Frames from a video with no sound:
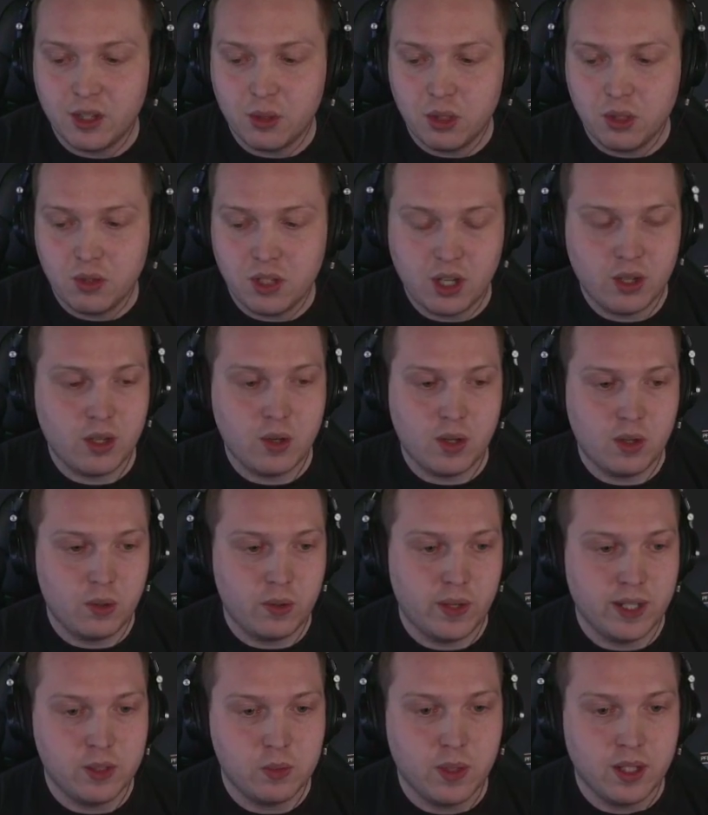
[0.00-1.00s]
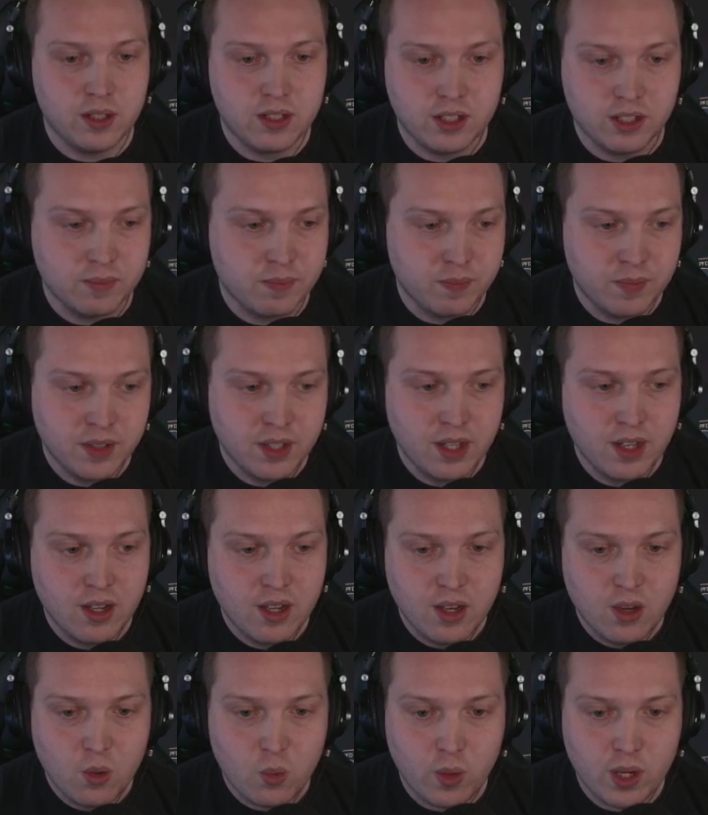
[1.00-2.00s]
You know you are always welcome
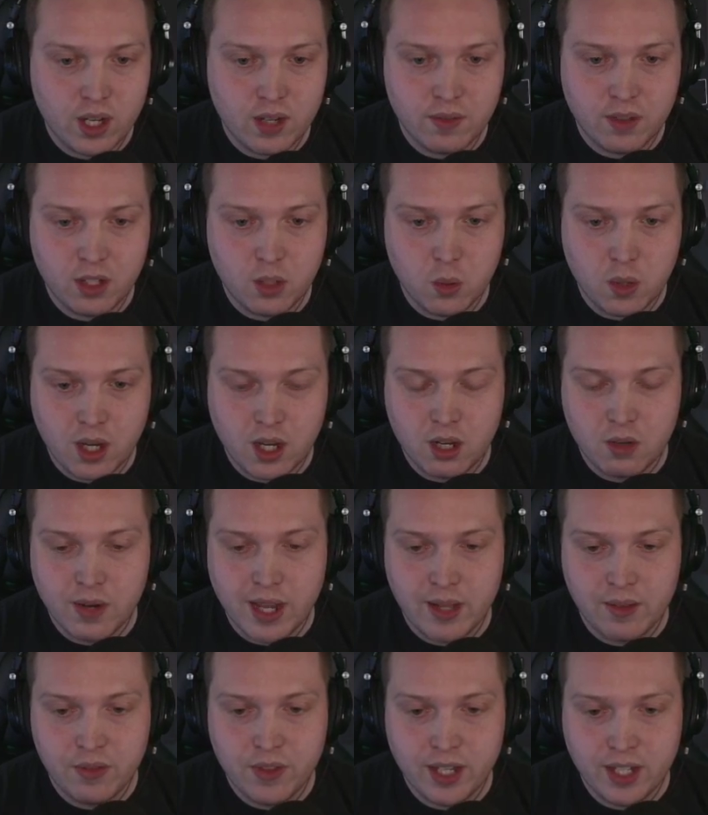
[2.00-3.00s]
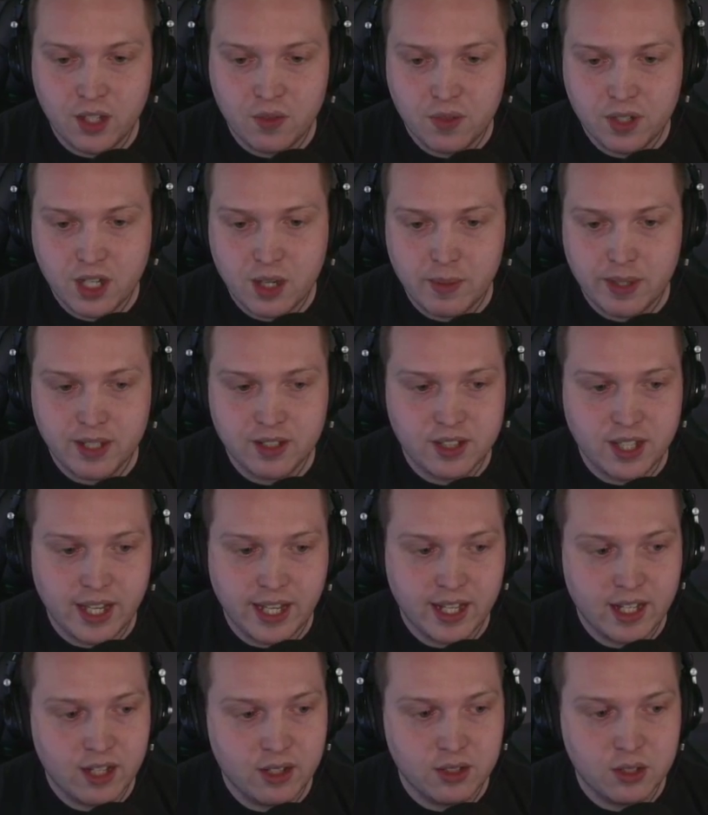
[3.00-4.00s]
whenever you are around. Thank you for coming and
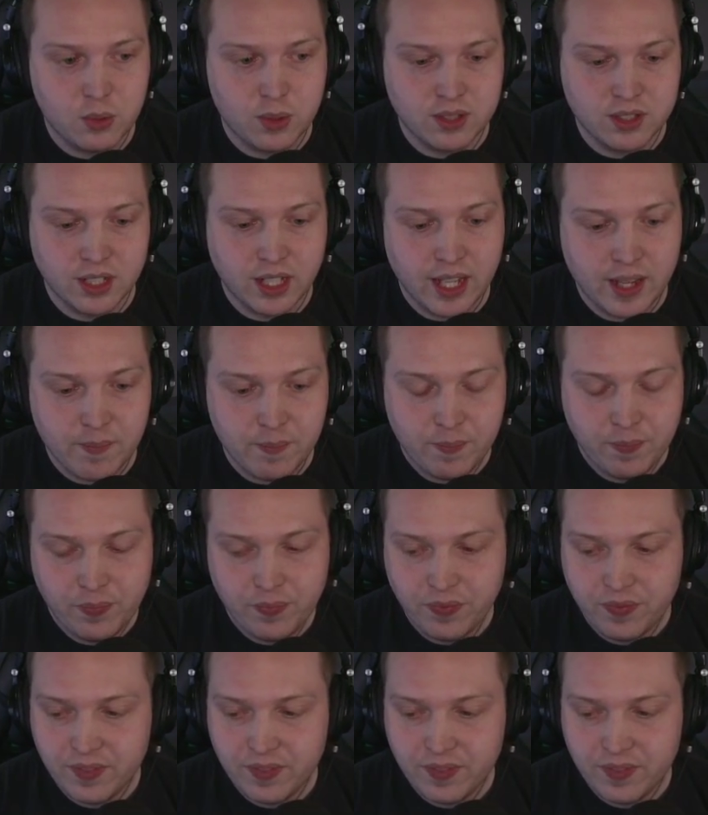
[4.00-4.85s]
saying hello to us again.